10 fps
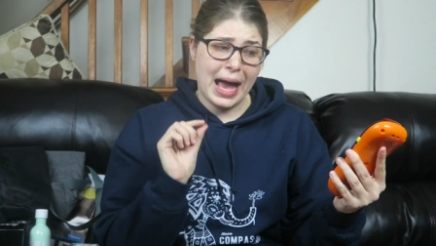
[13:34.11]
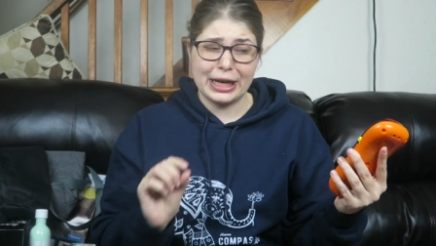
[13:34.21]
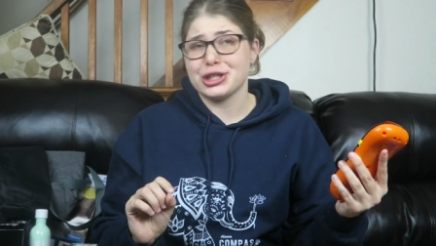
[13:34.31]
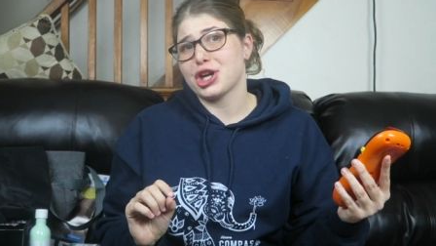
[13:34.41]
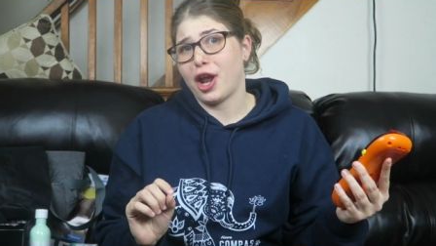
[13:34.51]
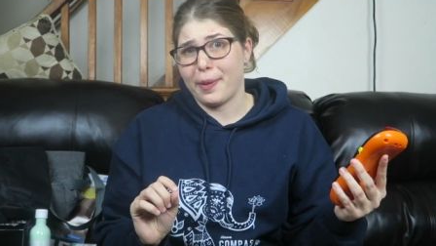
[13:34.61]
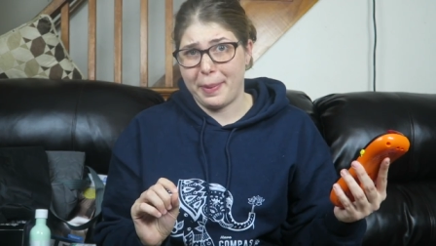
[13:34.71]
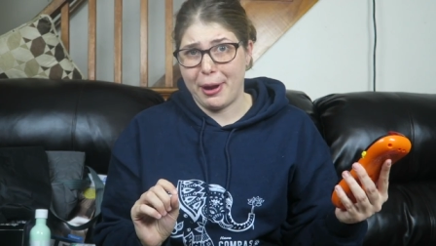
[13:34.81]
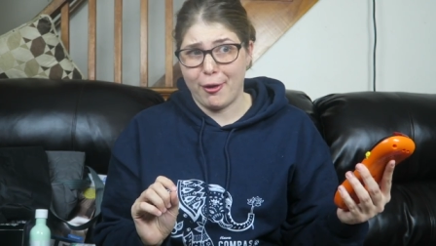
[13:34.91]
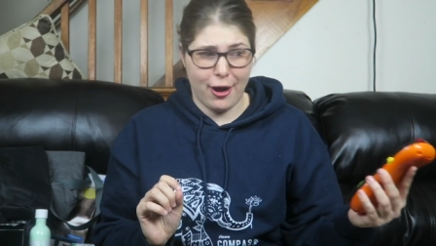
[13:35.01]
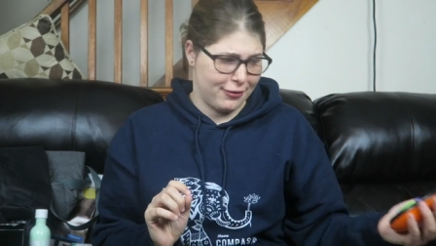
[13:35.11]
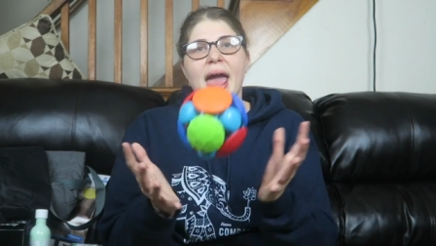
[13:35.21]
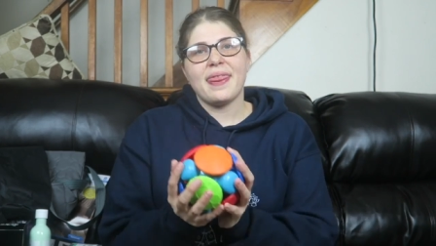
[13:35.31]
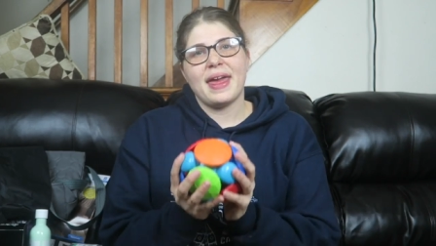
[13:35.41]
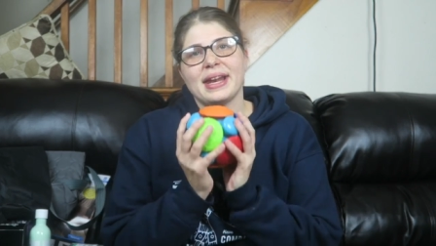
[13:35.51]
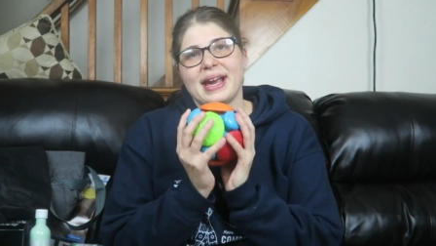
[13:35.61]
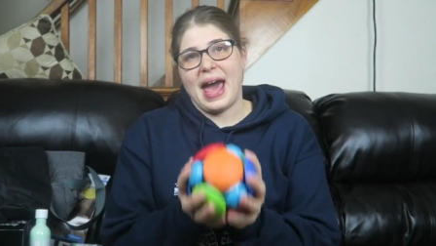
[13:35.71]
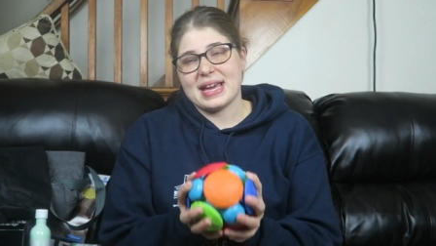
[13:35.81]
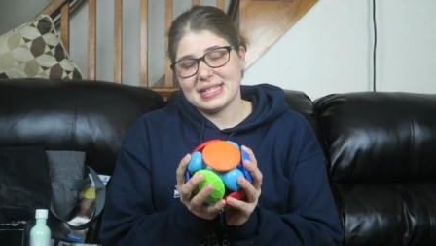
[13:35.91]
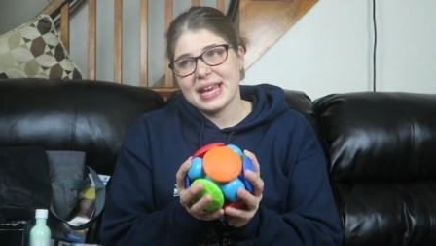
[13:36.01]
I gotta shut all the power off. And then
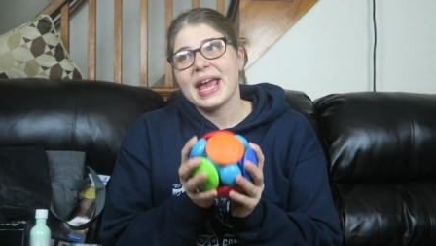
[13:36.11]
guys,